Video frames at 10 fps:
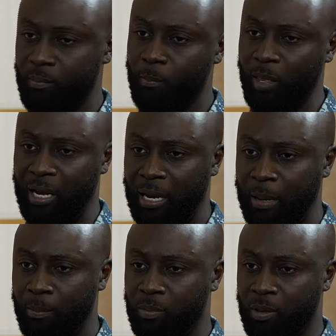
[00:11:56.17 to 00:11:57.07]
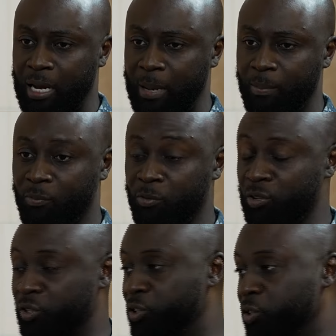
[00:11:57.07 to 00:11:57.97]
come 1st
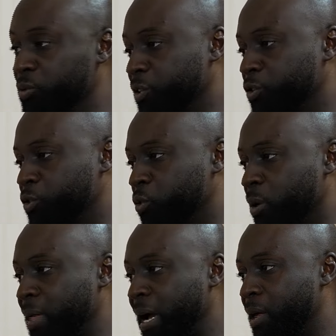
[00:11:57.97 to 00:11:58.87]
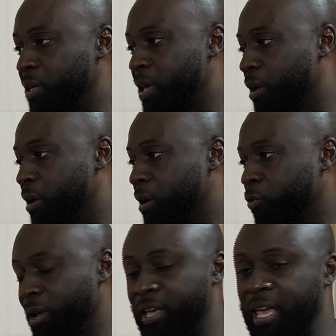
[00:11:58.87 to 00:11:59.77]
of June to ensure that the
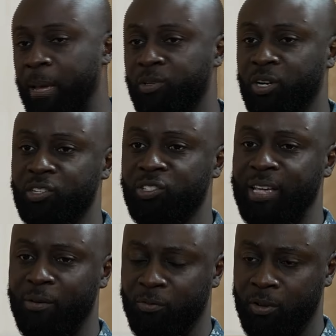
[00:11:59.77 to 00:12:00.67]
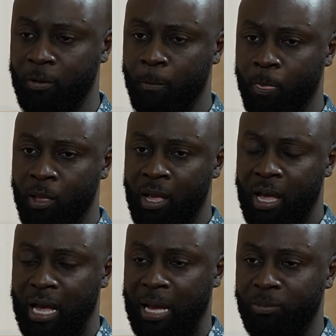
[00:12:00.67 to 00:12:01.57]
cricket games are safe.
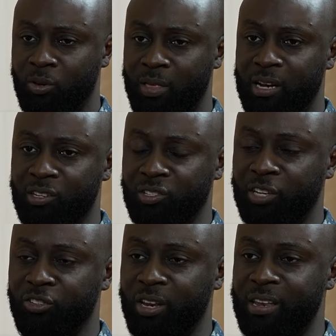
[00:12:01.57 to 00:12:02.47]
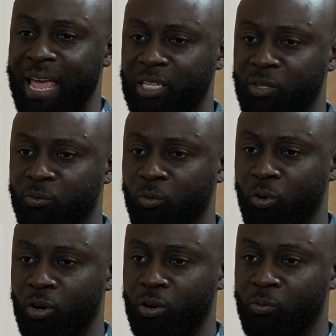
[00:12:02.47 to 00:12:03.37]
So that is essentially next
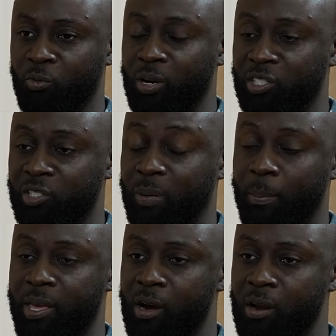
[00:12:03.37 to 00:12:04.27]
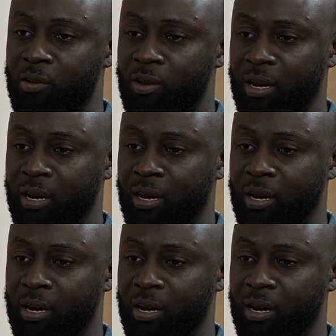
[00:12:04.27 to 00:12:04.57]
for us. But beyond